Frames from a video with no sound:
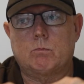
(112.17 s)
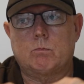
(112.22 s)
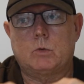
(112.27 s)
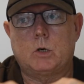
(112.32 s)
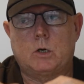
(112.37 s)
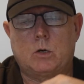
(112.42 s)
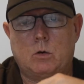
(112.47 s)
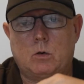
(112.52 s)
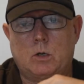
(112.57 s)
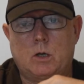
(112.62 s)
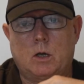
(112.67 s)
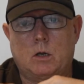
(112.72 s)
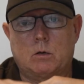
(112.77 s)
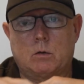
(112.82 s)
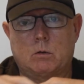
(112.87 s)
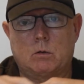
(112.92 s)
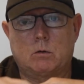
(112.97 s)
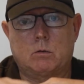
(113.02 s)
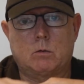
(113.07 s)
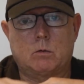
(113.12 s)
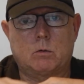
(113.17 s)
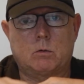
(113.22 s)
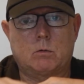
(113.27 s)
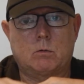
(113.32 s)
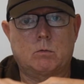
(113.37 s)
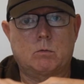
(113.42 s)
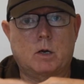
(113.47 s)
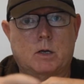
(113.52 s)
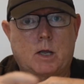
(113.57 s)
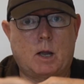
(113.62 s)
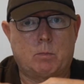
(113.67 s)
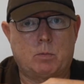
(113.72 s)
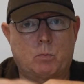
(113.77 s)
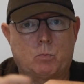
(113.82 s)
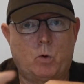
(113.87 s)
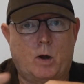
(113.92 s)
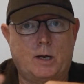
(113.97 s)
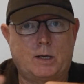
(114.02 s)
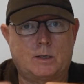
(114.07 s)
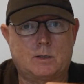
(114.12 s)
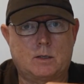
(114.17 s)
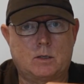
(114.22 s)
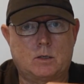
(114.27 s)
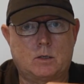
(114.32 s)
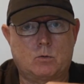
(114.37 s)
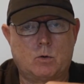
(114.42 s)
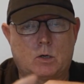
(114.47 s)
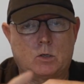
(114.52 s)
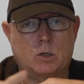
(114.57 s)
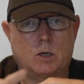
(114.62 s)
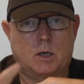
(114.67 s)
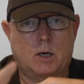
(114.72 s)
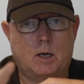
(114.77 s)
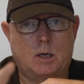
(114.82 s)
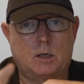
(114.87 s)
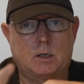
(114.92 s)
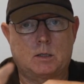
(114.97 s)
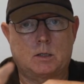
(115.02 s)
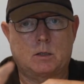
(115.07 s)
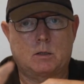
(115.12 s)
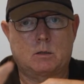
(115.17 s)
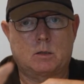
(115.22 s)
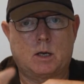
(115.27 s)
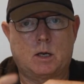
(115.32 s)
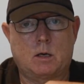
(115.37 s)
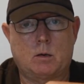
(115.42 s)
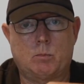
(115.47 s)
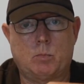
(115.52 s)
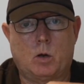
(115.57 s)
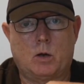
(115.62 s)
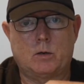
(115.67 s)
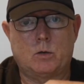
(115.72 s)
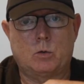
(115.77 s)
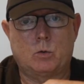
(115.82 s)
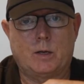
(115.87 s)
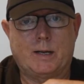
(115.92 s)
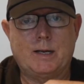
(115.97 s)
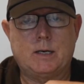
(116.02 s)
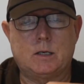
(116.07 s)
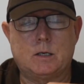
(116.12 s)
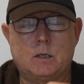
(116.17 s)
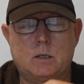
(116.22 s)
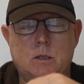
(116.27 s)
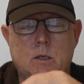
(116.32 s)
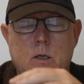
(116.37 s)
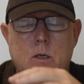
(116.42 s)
You do get a couple of breaks to stretch your legs and get a bite to eat.